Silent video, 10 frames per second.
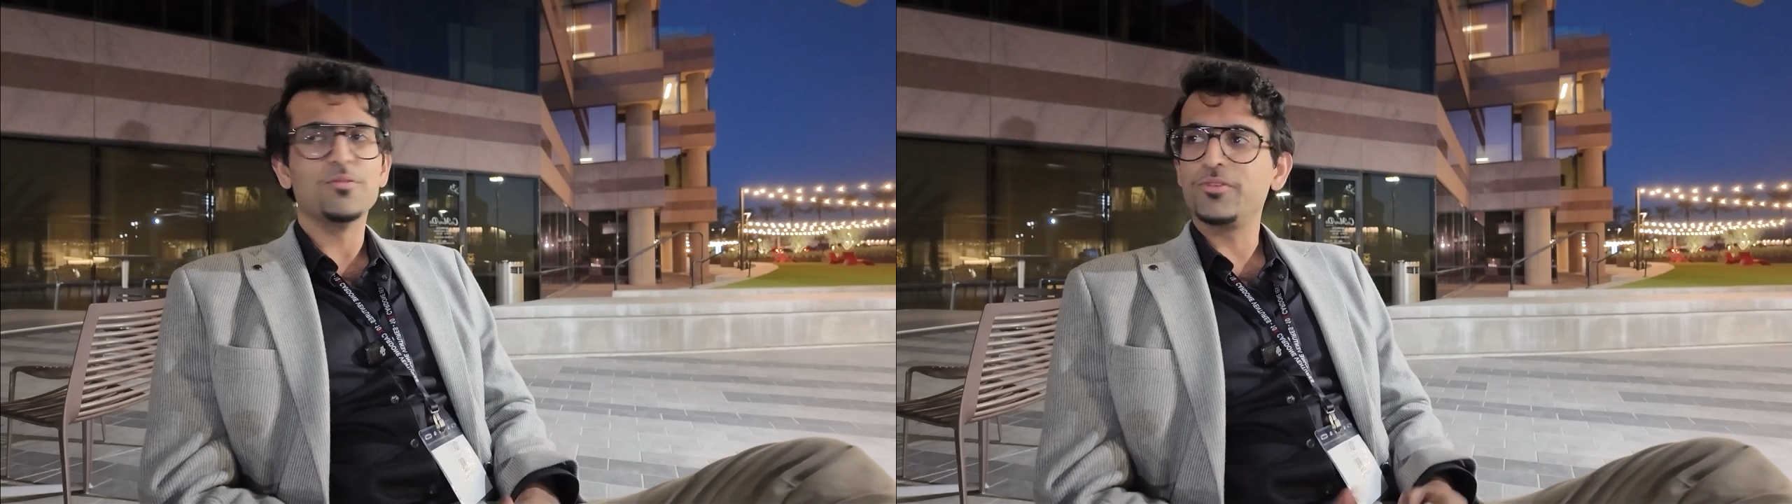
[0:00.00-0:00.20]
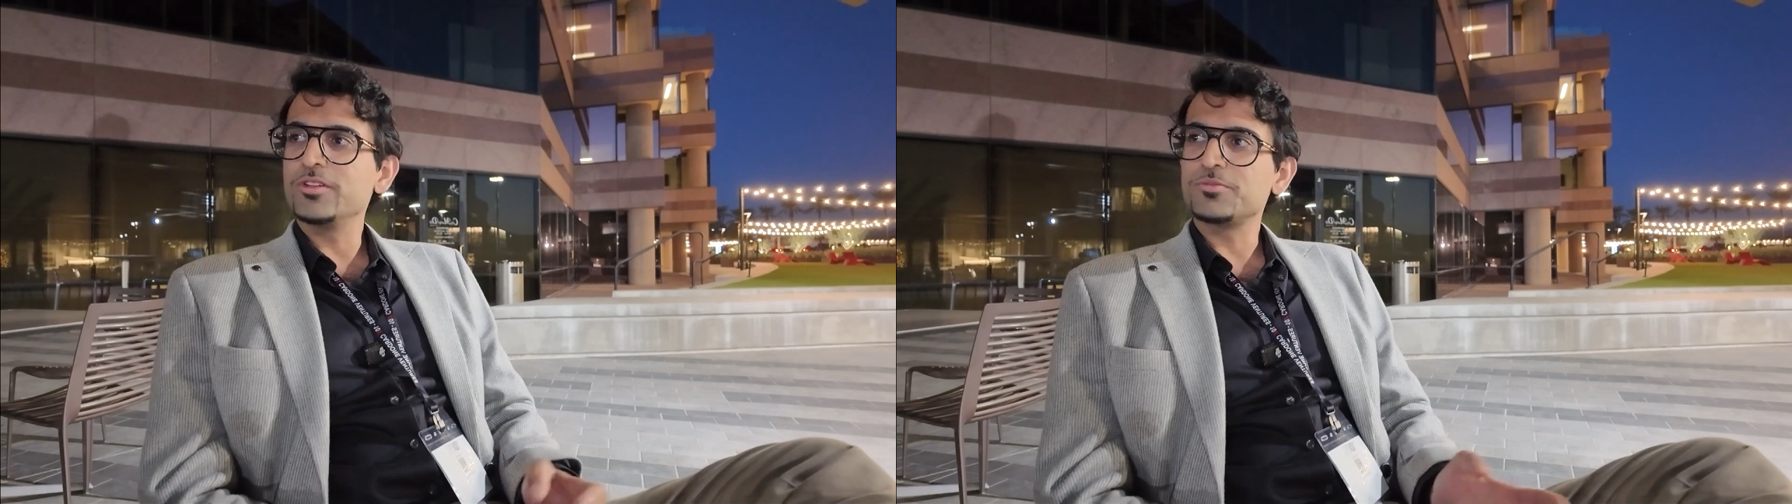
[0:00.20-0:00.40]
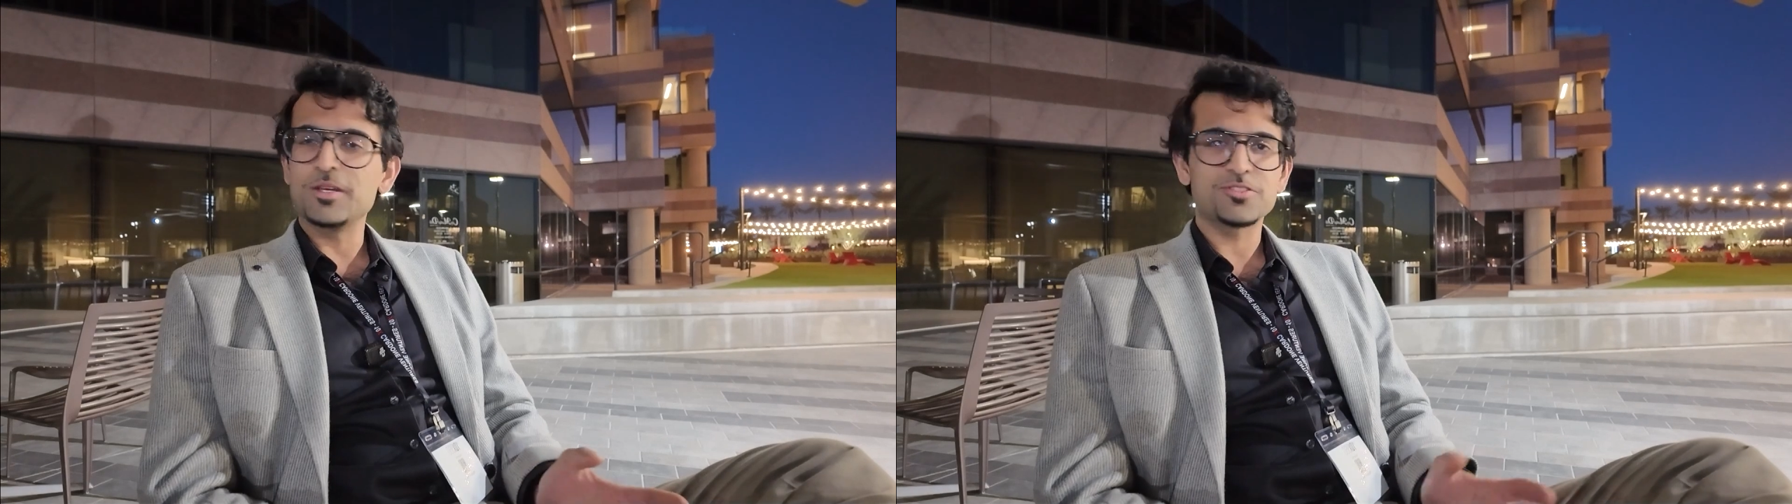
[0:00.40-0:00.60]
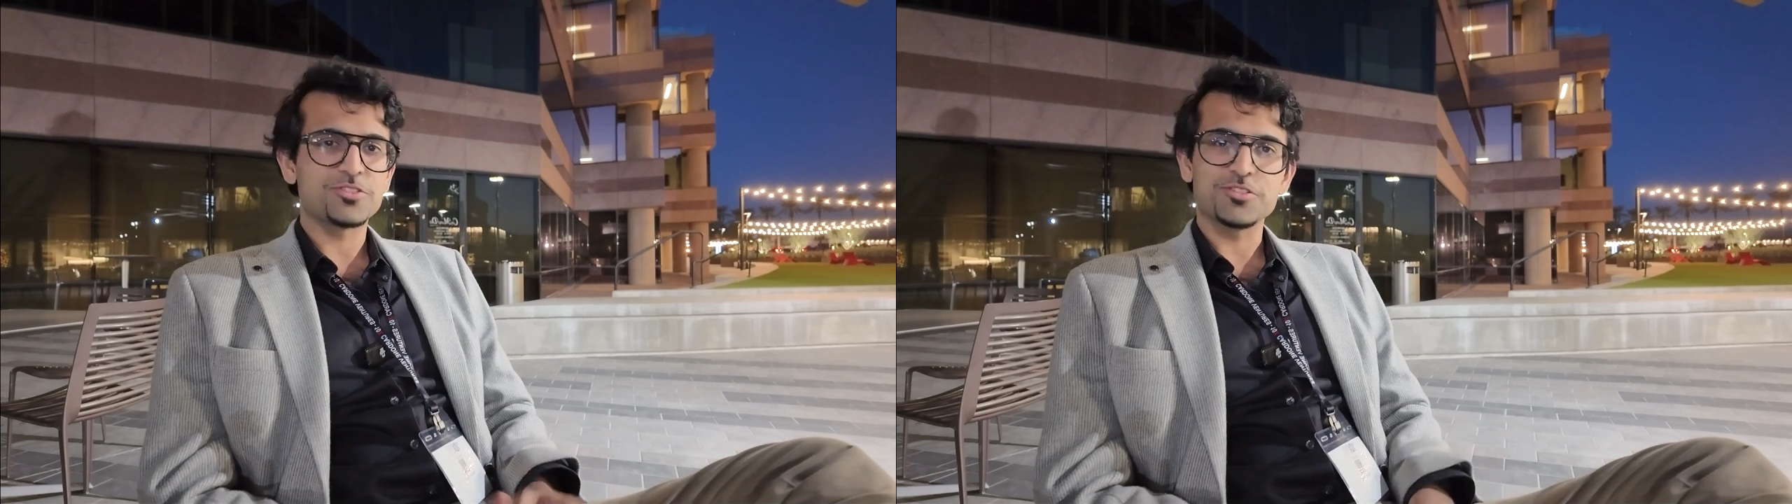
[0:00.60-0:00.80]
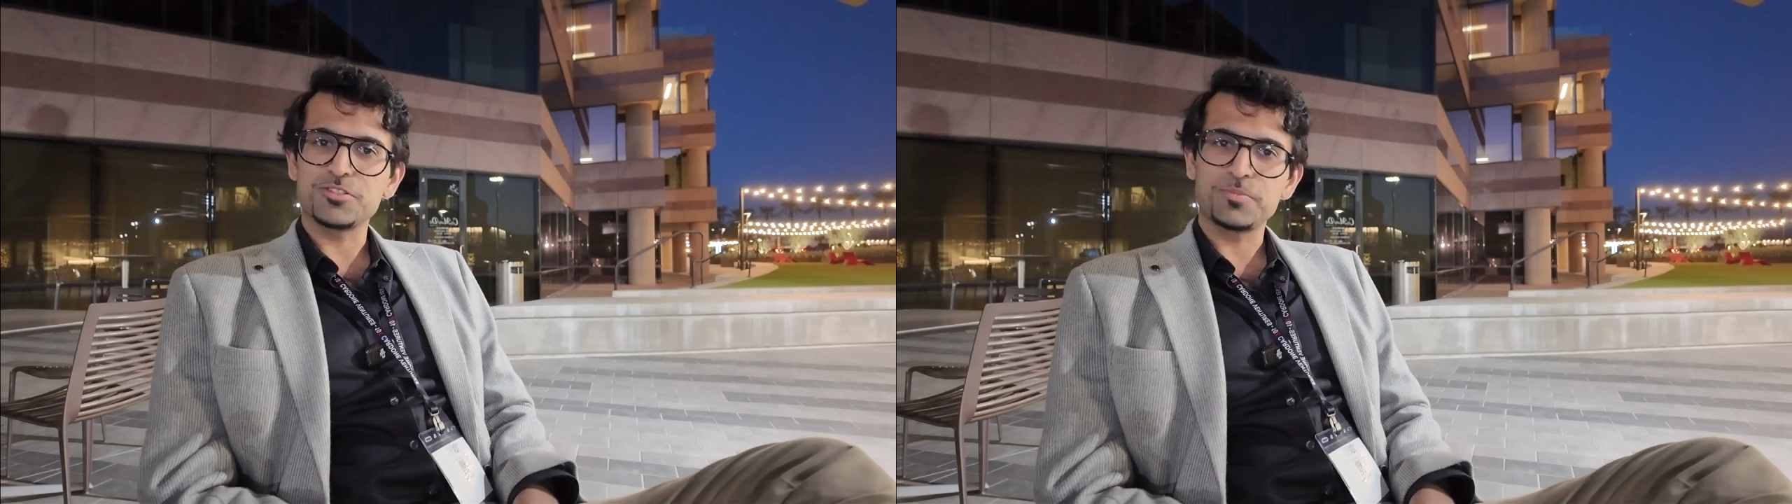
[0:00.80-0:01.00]
hopefully this
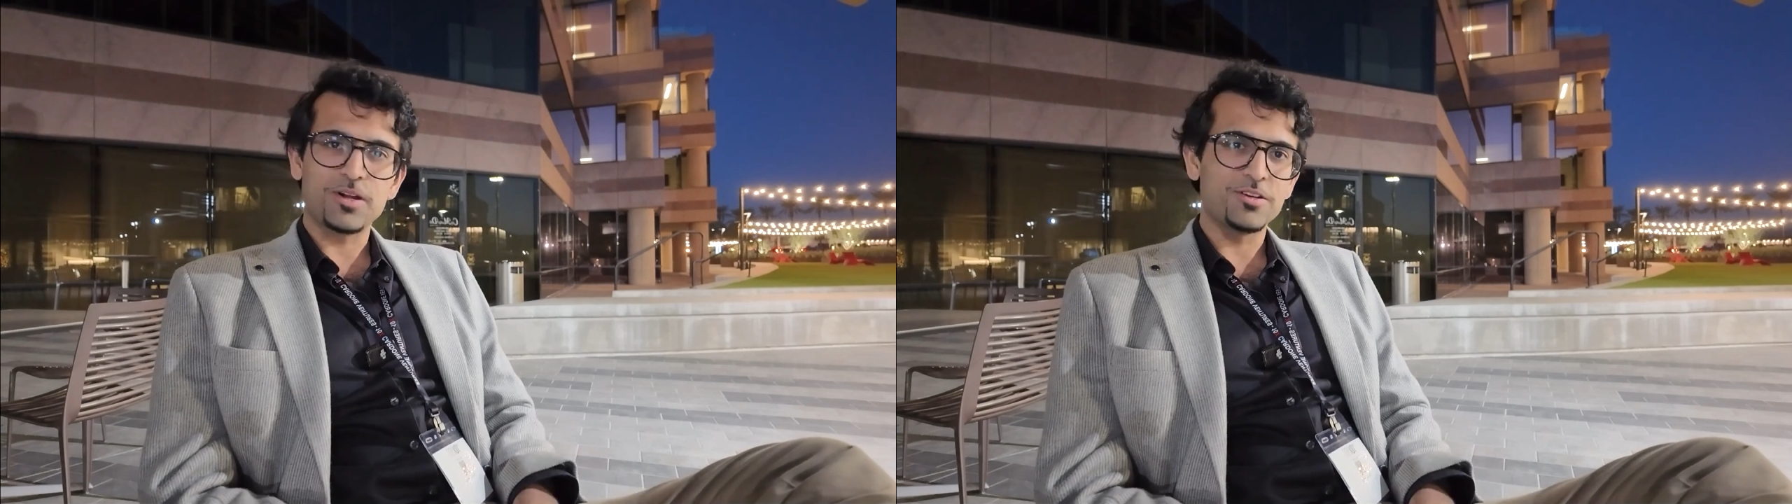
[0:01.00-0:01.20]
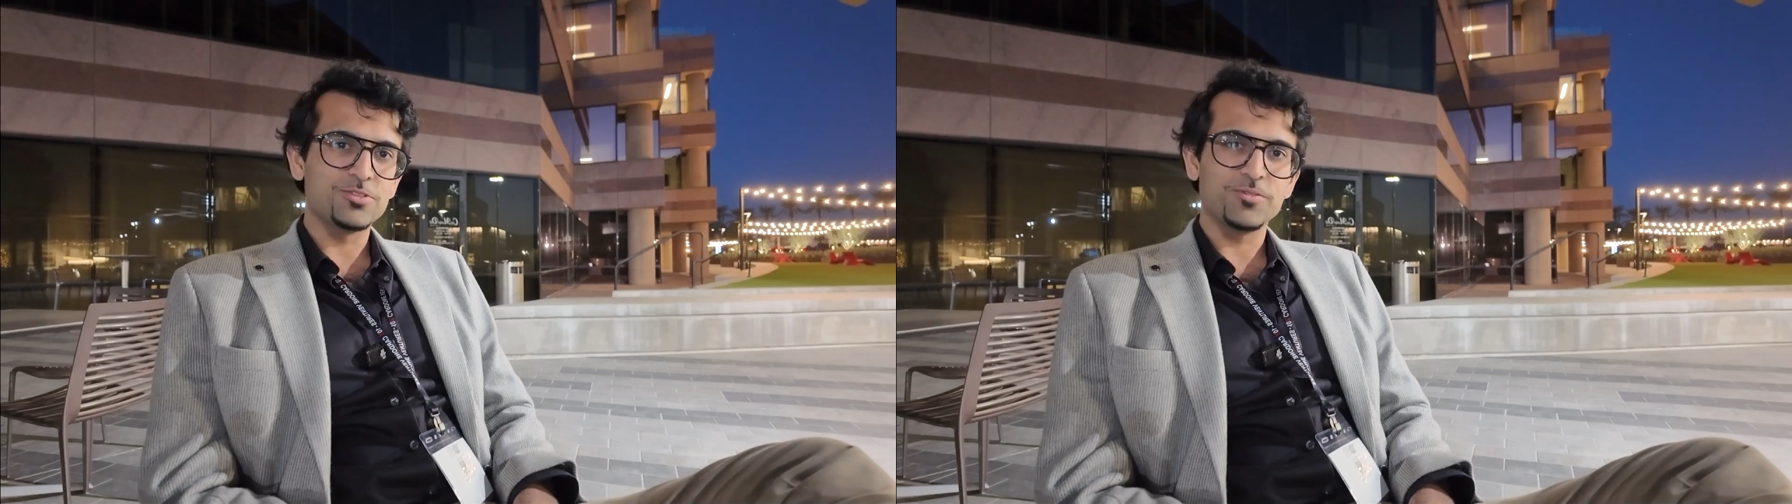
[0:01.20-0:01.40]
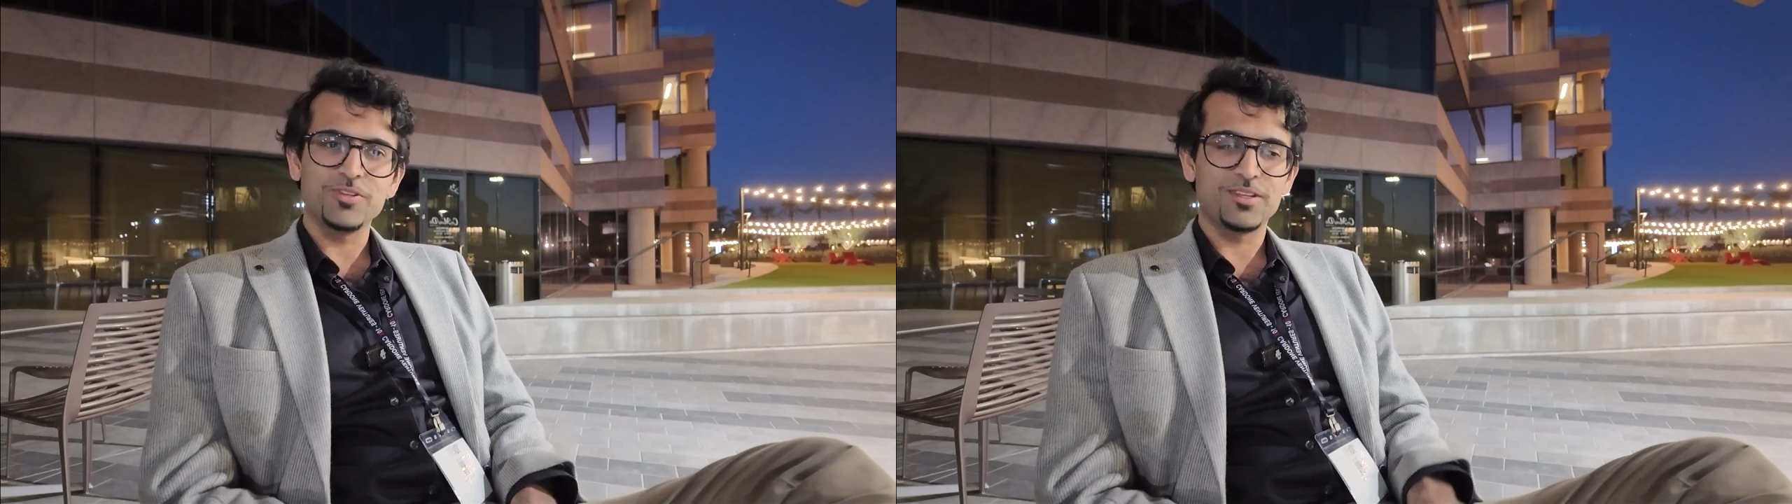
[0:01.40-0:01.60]
message has inspired you.